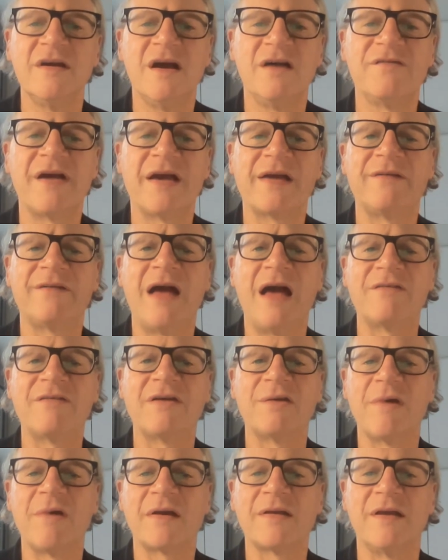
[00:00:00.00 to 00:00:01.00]
of
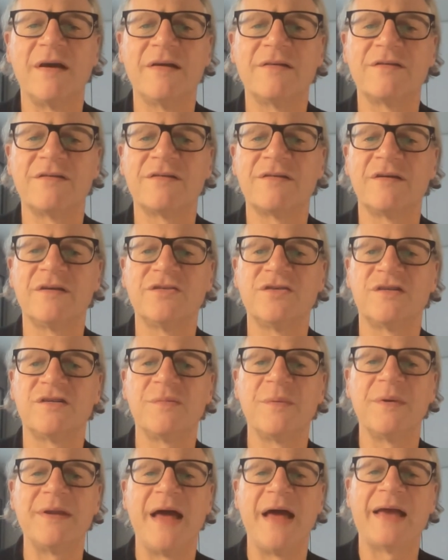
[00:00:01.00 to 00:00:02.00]
having it recognized as a legitimate